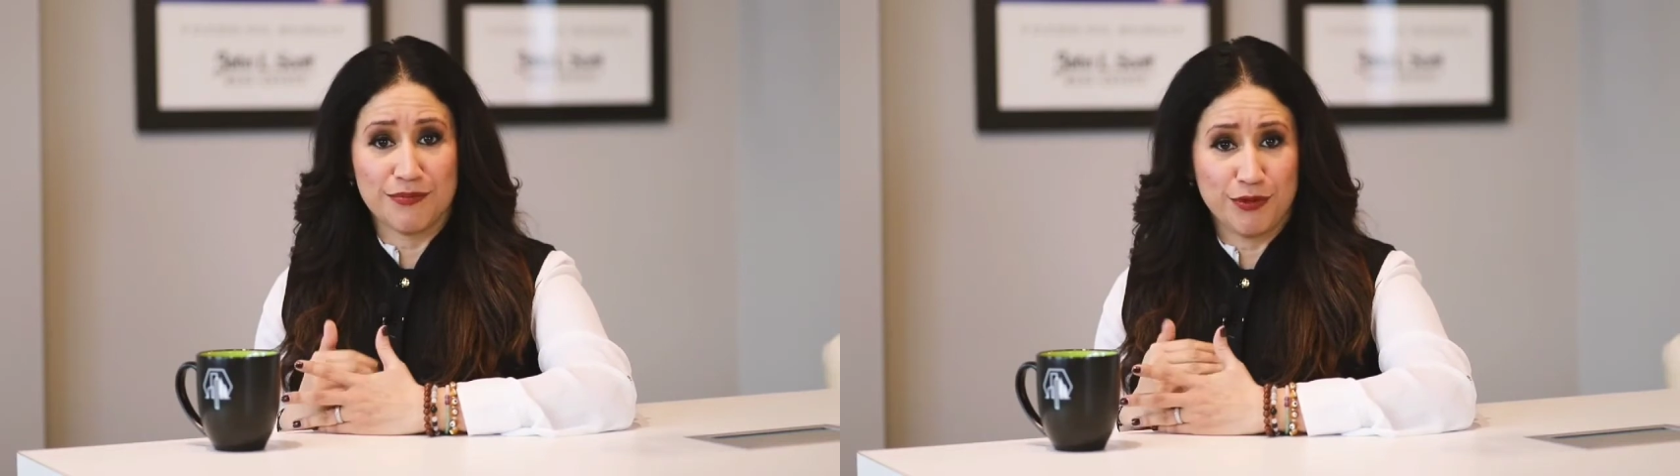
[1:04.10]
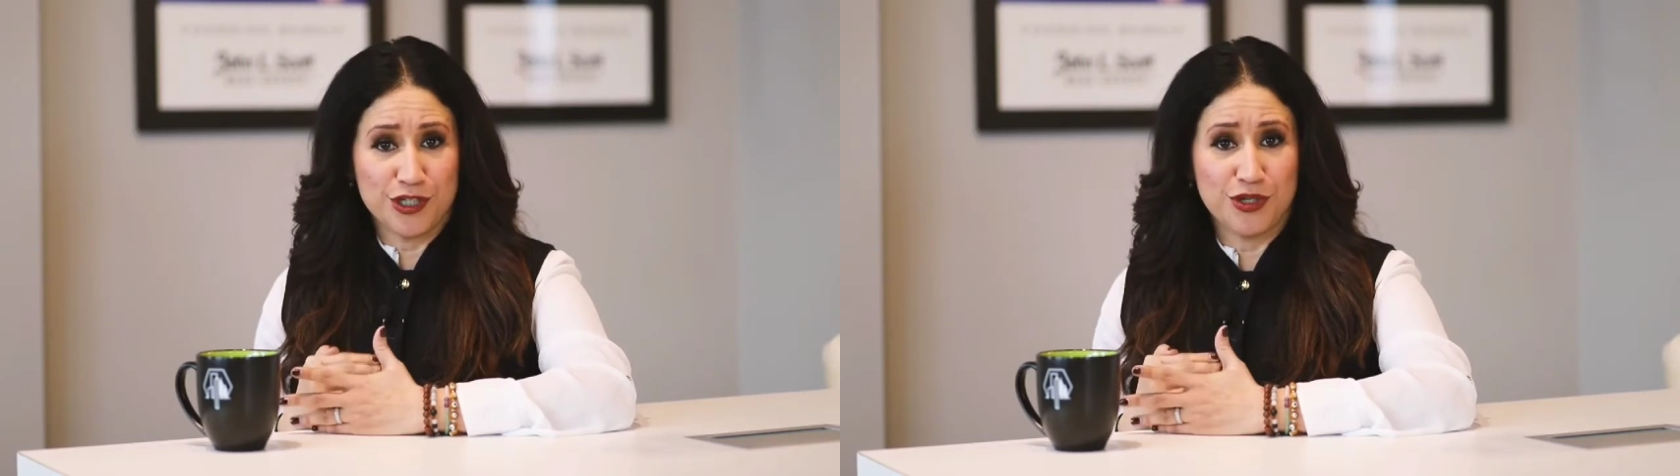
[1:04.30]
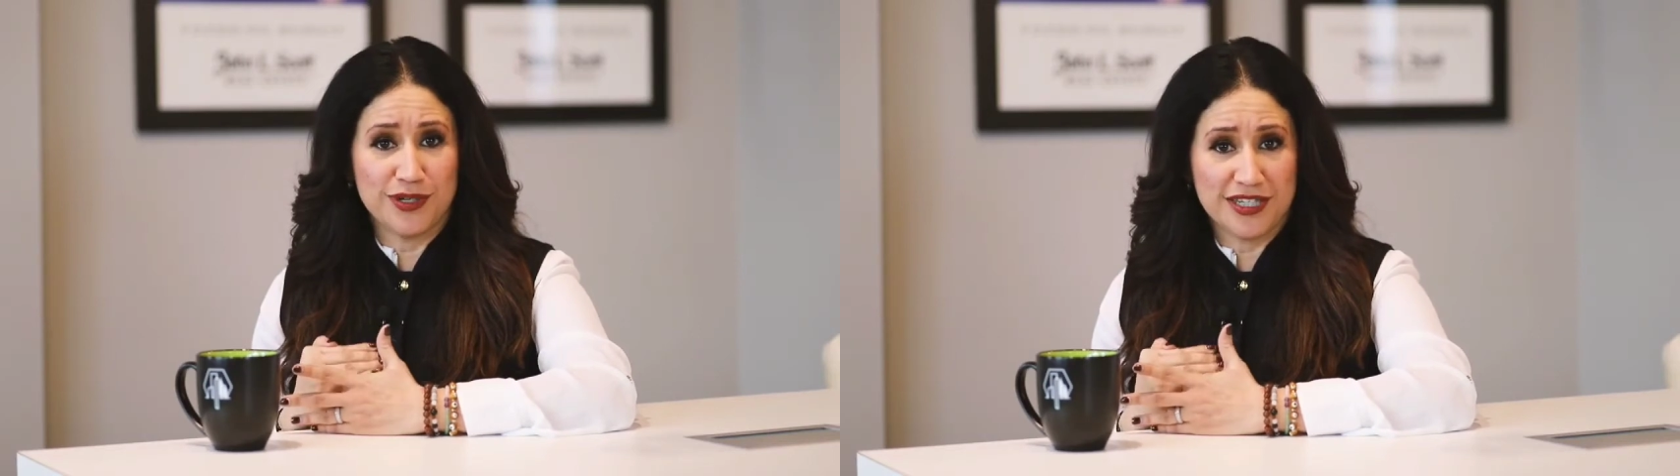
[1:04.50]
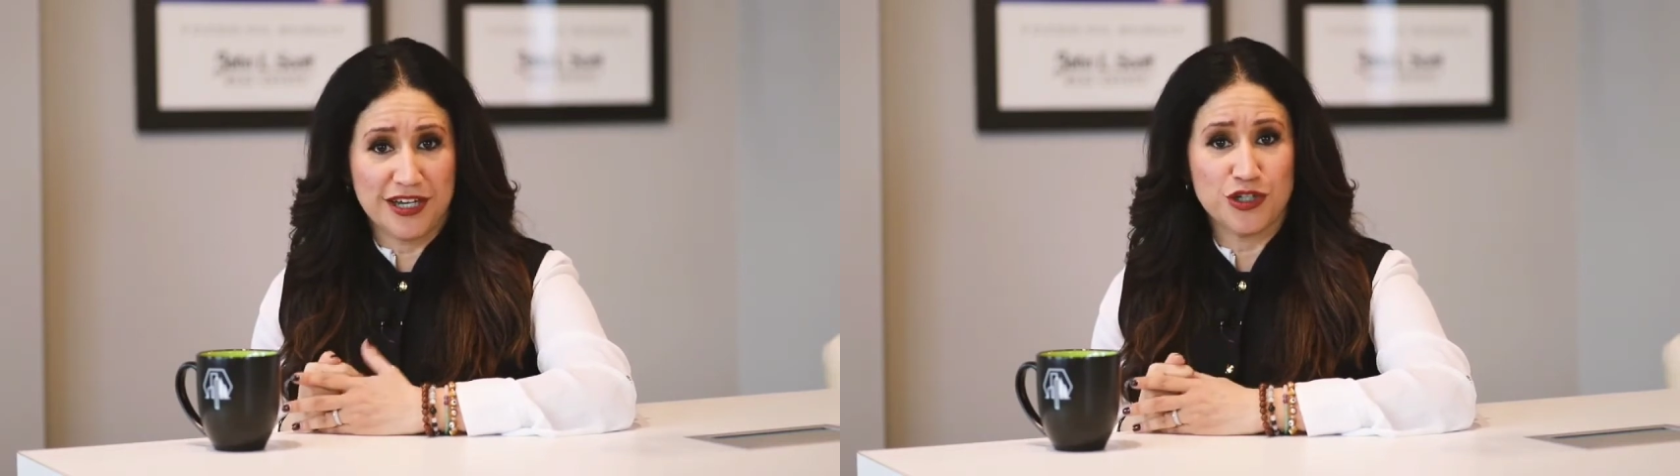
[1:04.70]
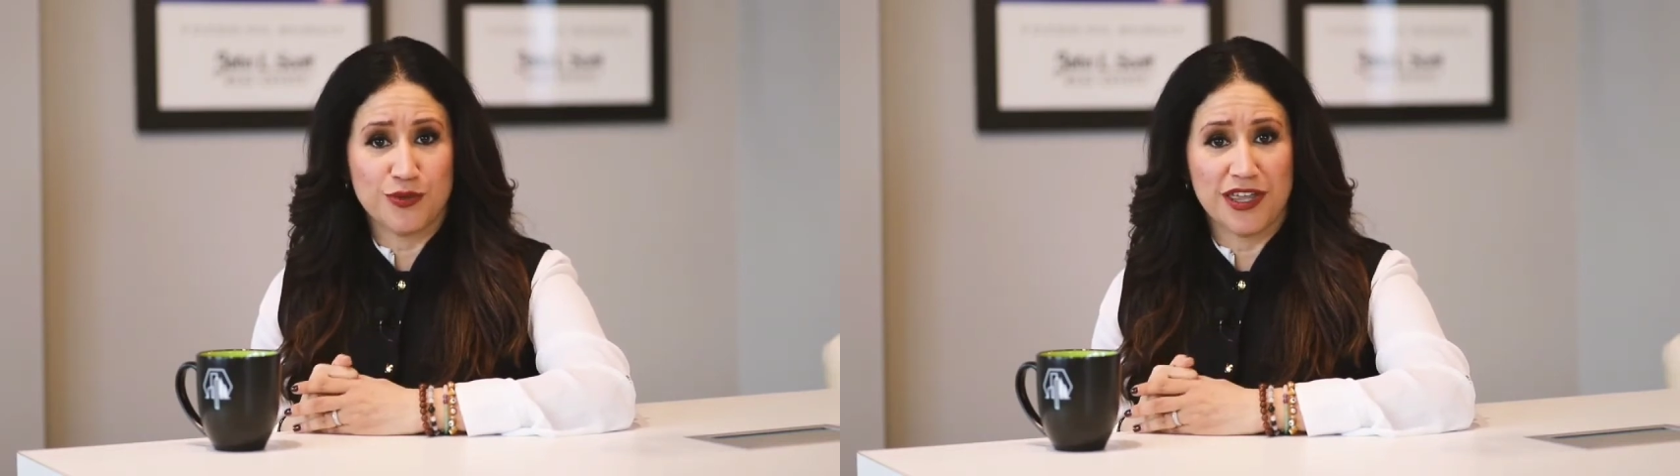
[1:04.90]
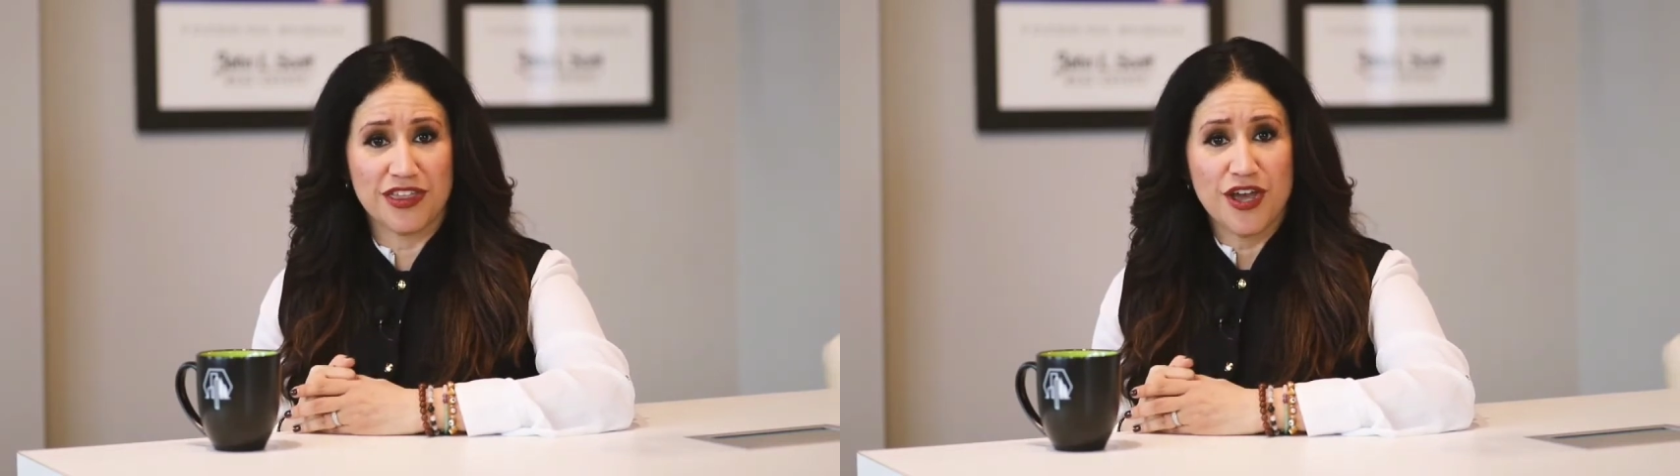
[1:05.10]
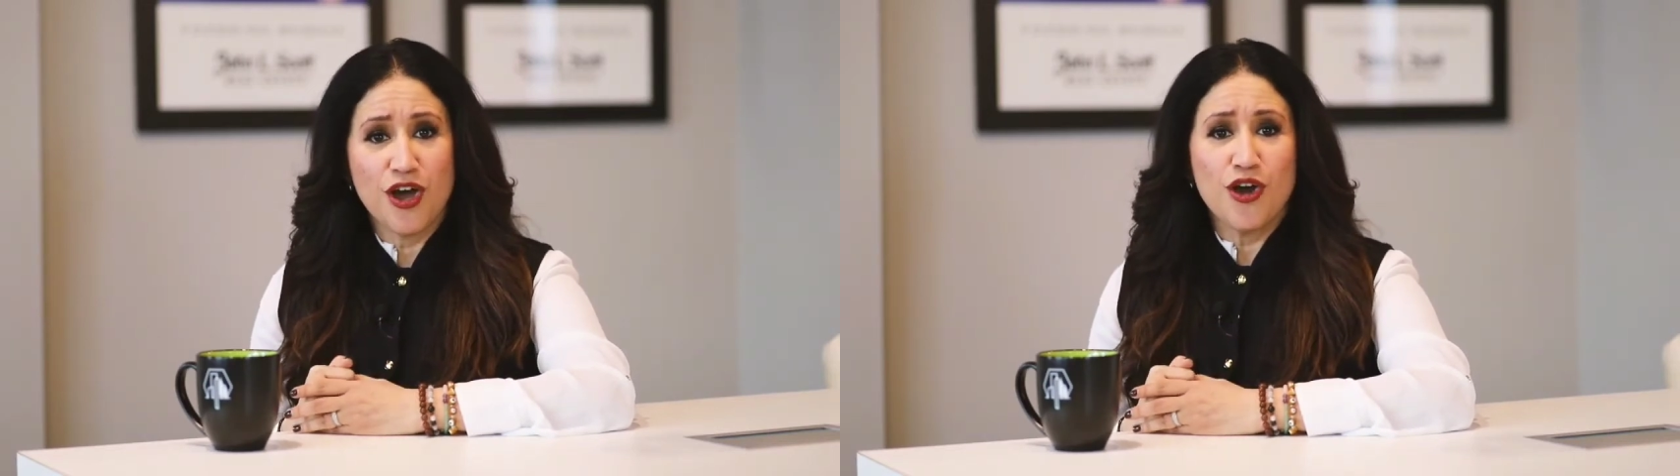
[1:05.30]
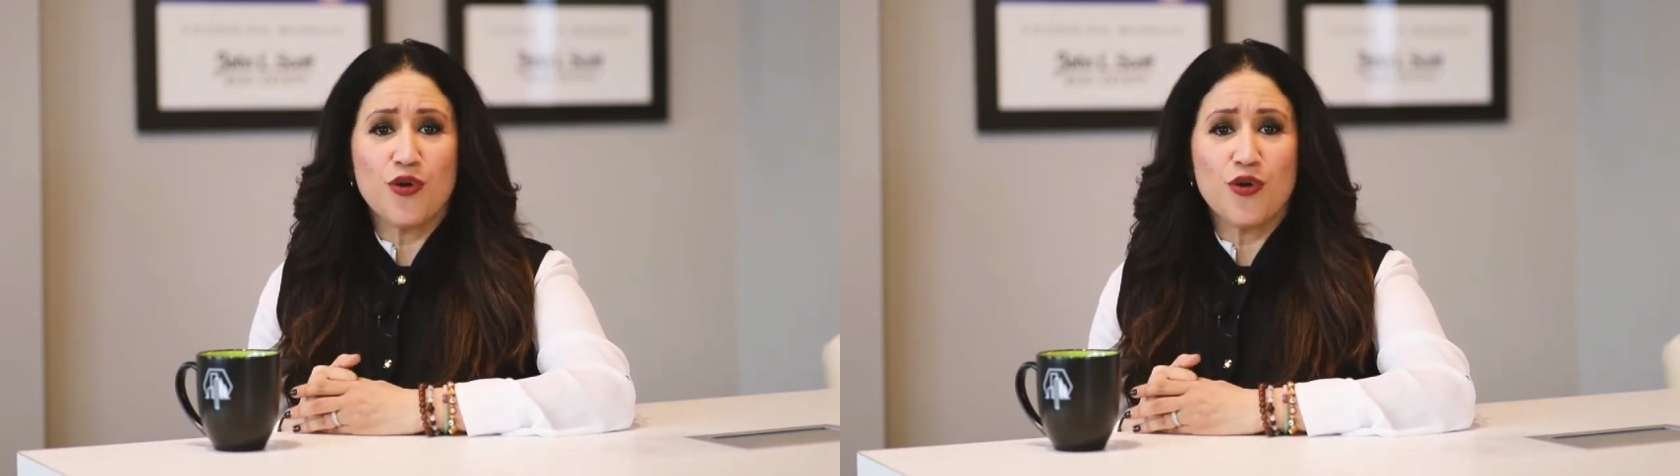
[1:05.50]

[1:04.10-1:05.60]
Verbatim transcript: I can put you in touch with